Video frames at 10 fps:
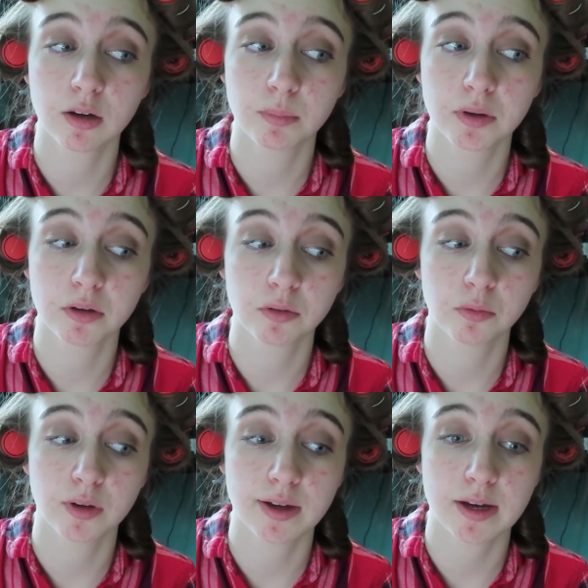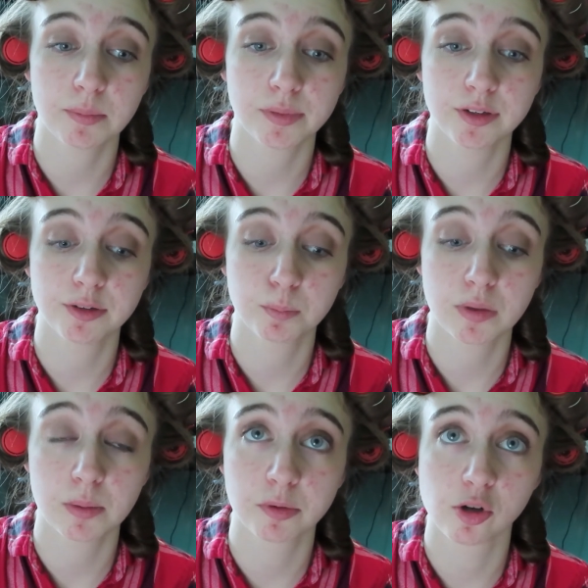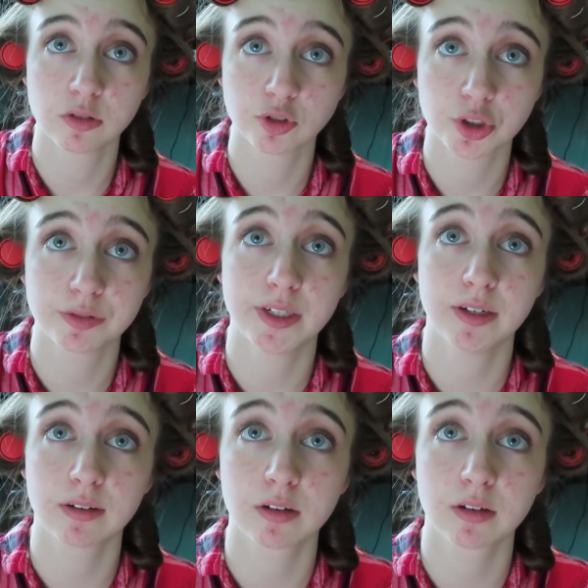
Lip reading: about what happened pop culture